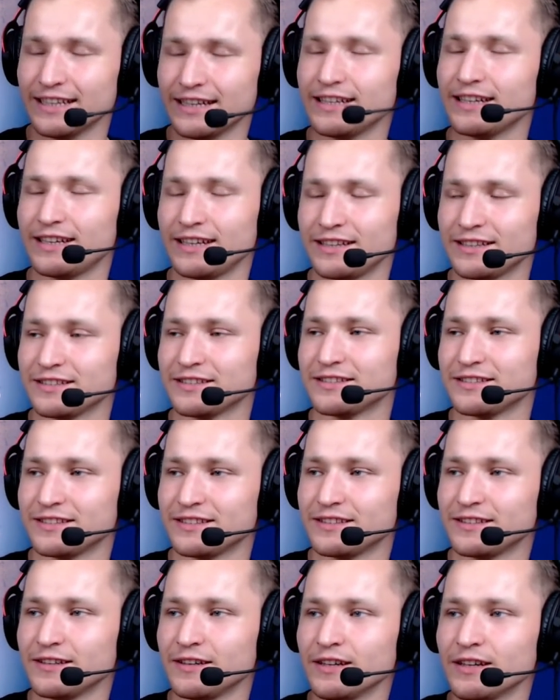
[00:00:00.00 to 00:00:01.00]

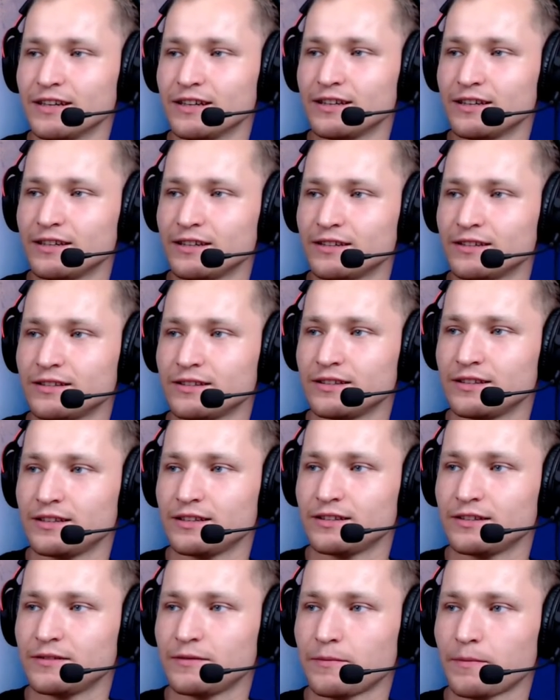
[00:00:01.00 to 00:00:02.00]

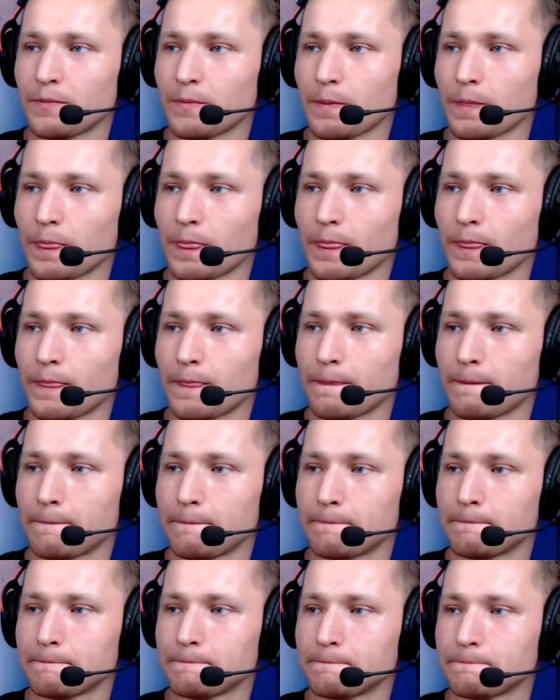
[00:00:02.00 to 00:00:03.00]

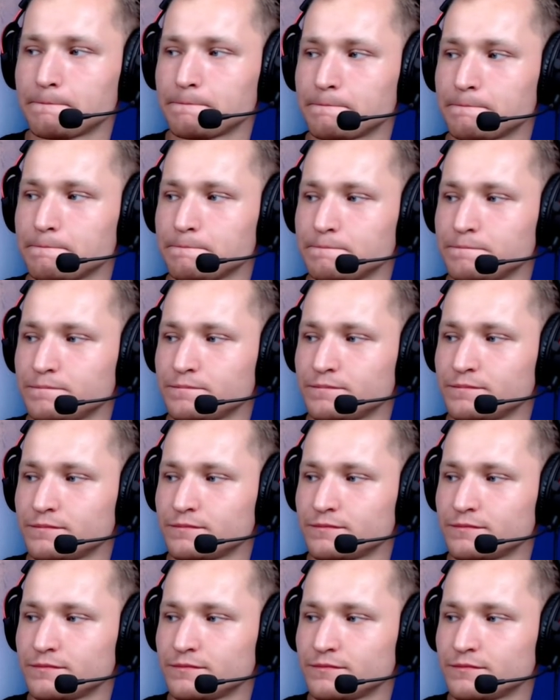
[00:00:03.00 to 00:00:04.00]

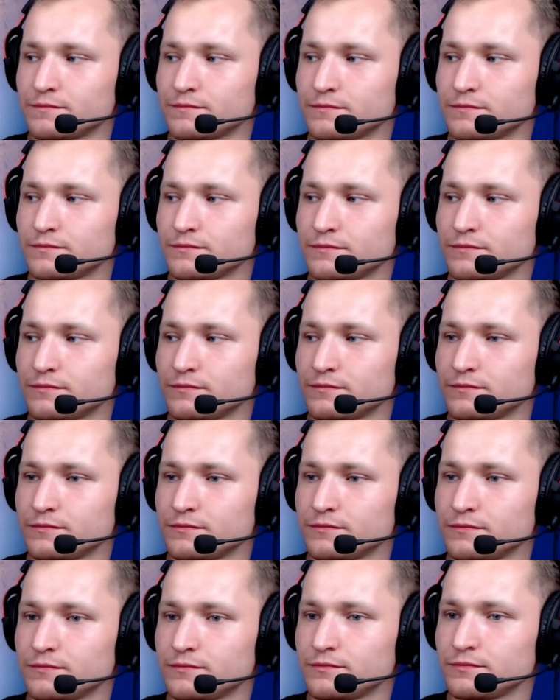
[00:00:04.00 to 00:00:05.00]

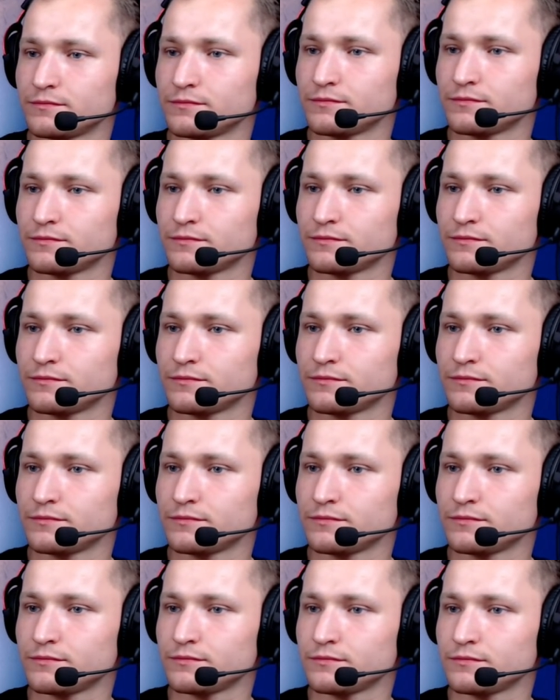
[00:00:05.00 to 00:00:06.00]

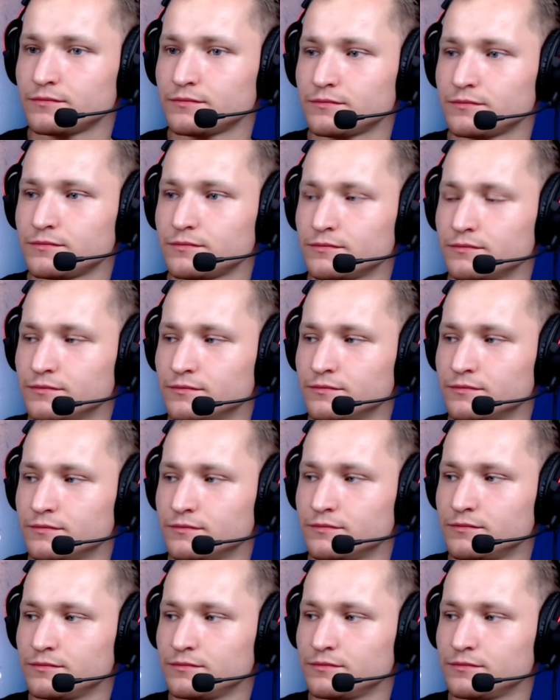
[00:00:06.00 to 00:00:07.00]

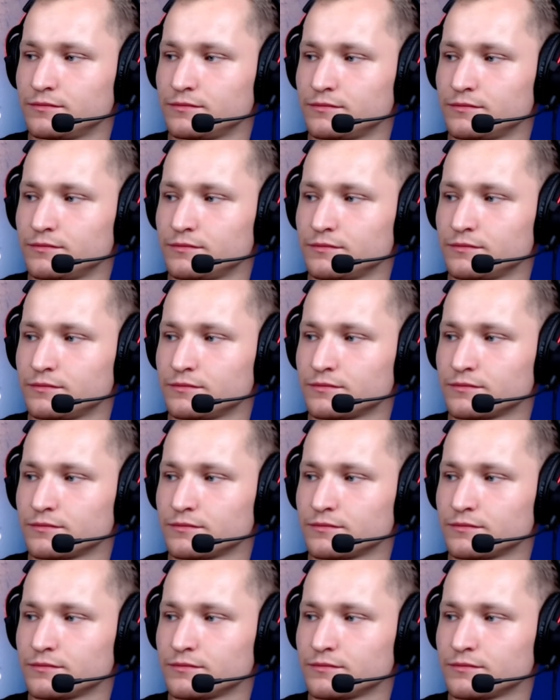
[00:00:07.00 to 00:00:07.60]
(not speaking)